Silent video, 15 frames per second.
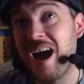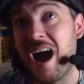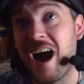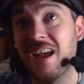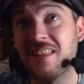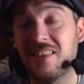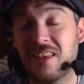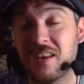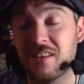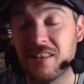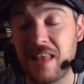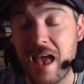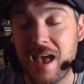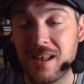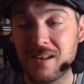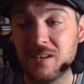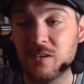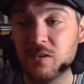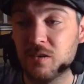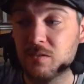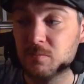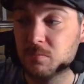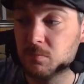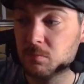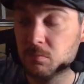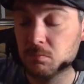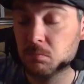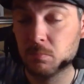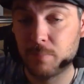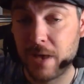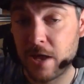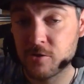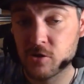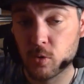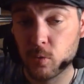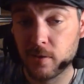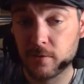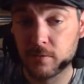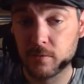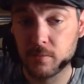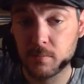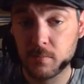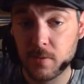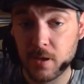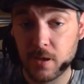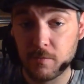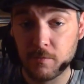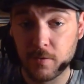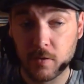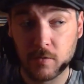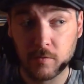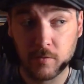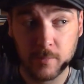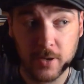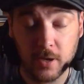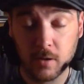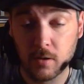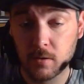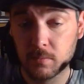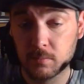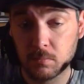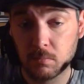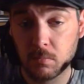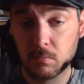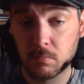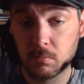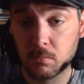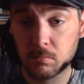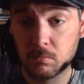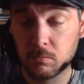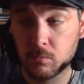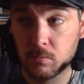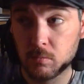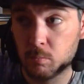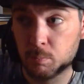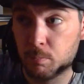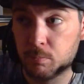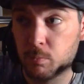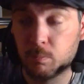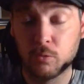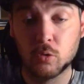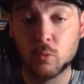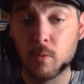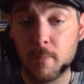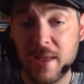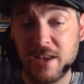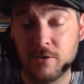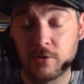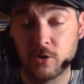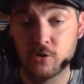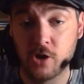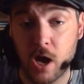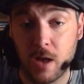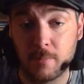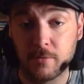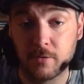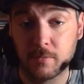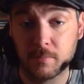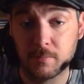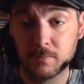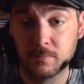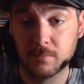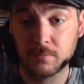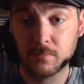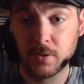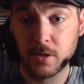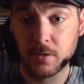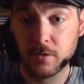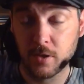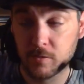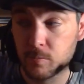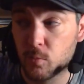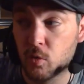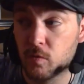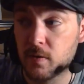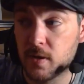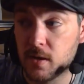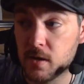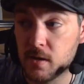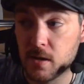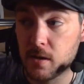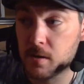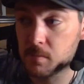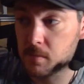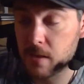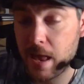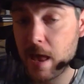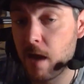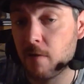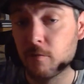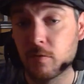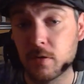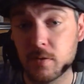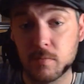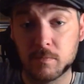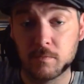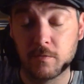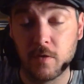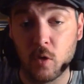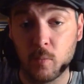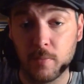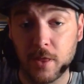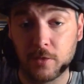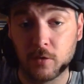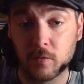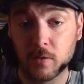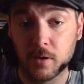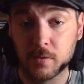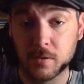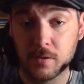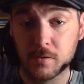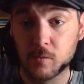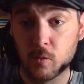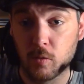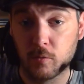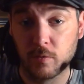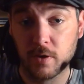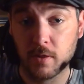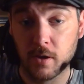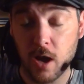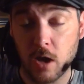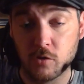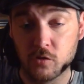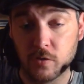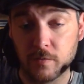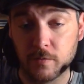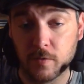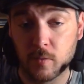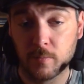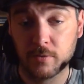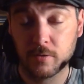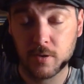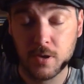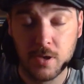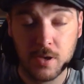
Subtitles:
I think that Patrick Wilson and Vera Farmiga do amazing jobs in this movie and every film that they're in all three of the Conjuring films.